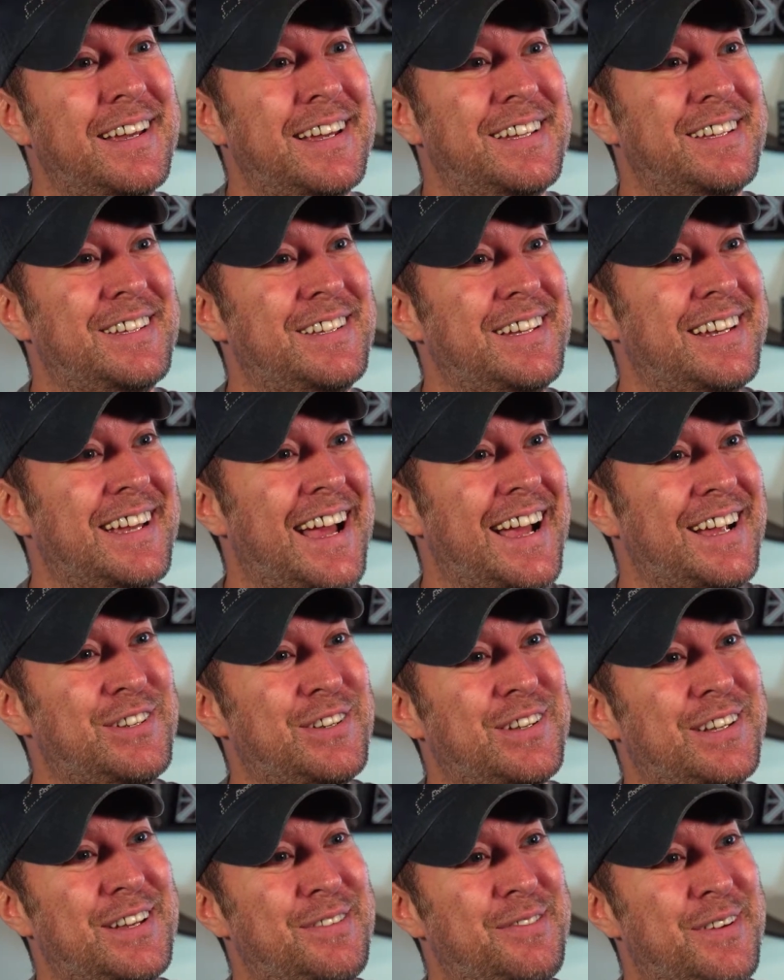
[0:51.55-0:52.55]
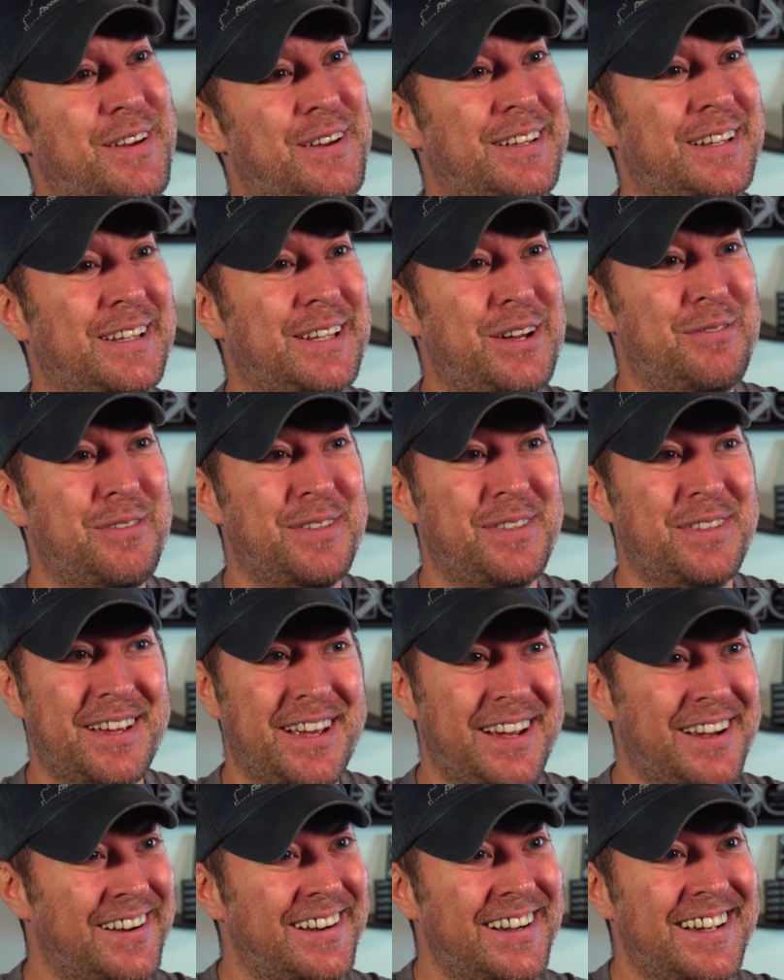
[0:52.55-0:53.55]
She actually fell in love with
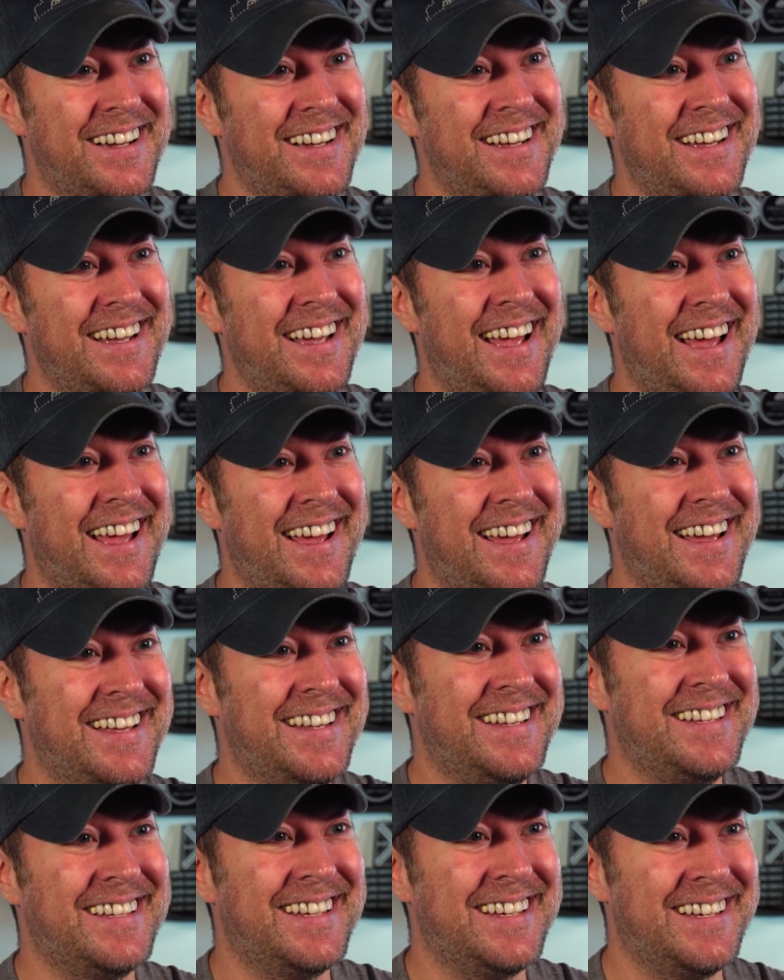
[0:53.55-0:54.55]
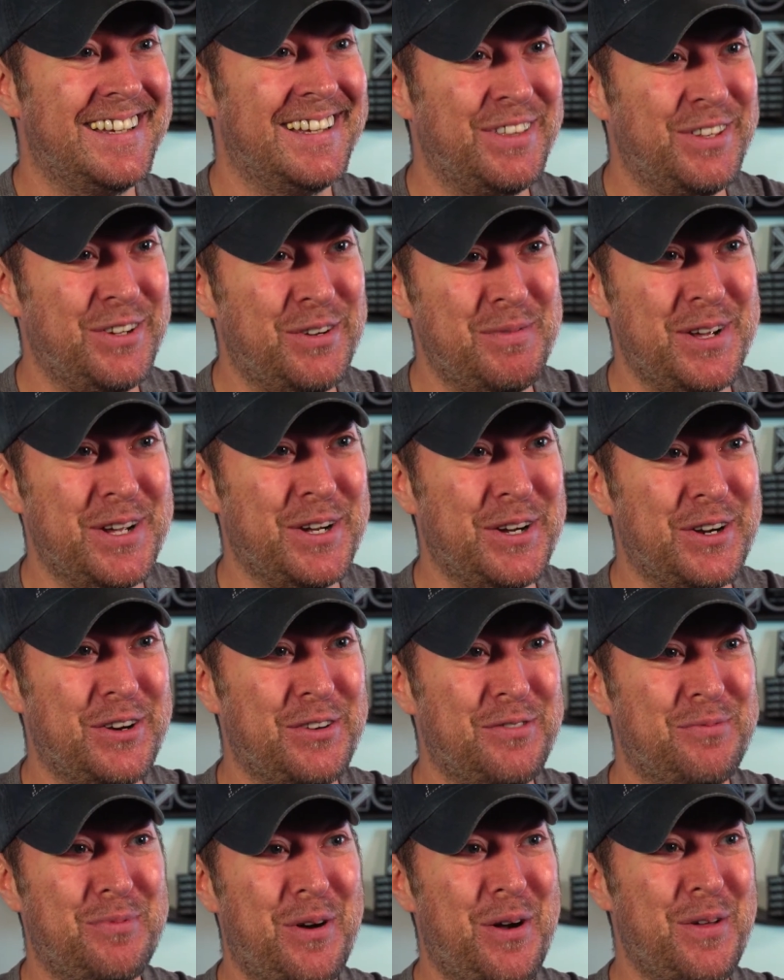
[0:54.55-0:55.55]
the area and threw me a
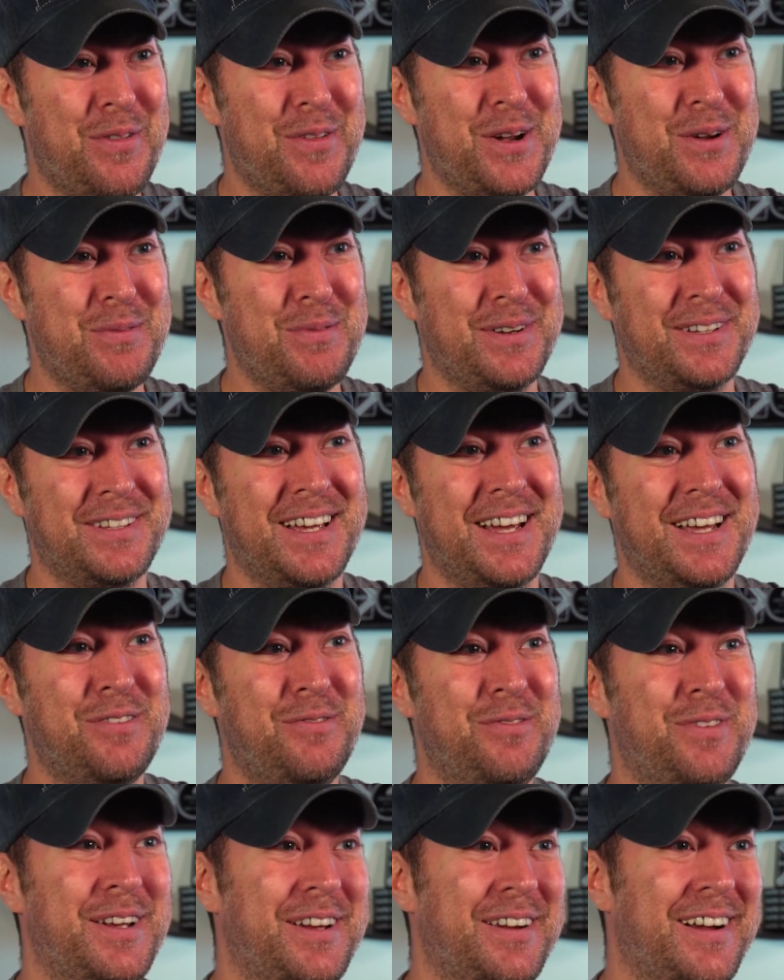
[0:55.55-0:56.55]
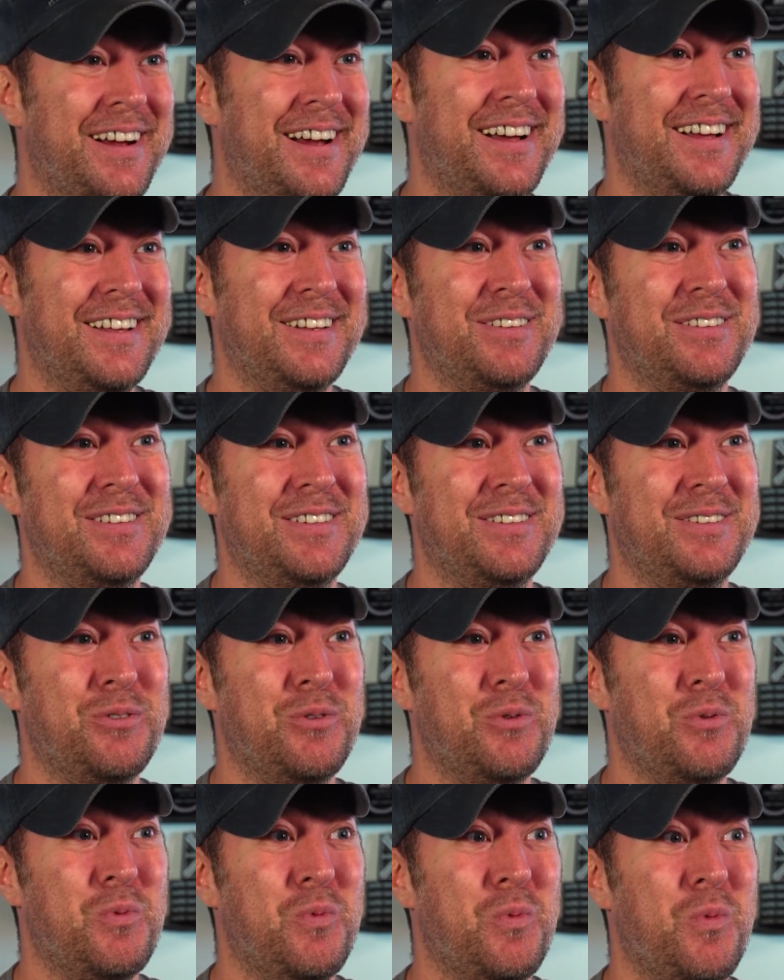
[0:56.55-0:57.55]
curveball there because I had to figure out,
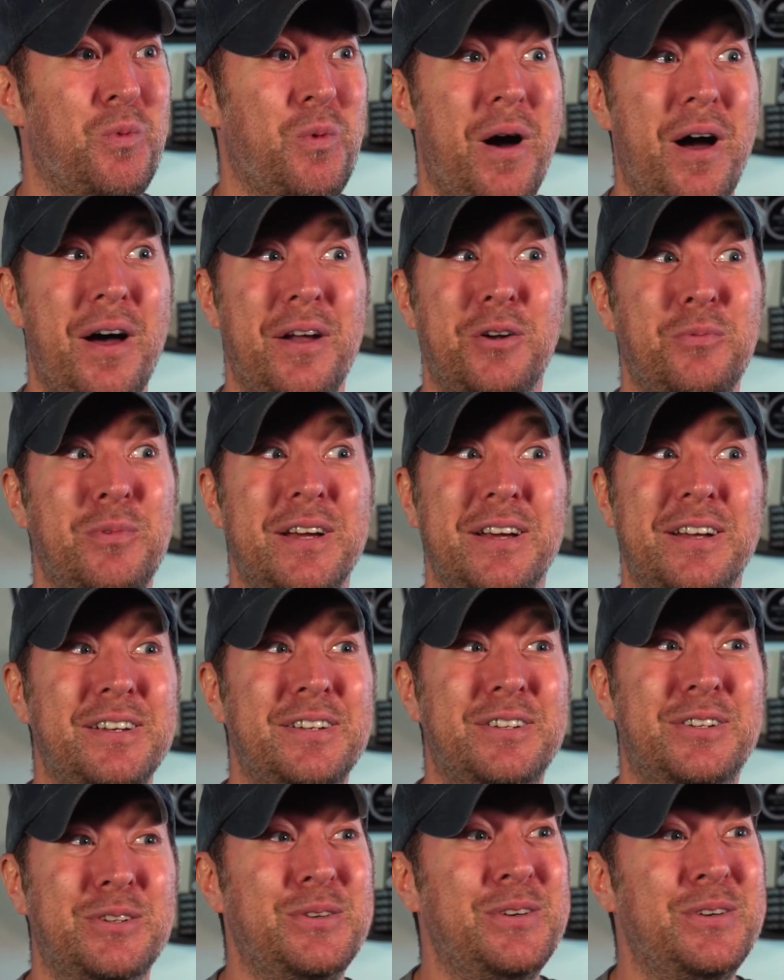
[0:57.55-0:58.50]
what are we gonna do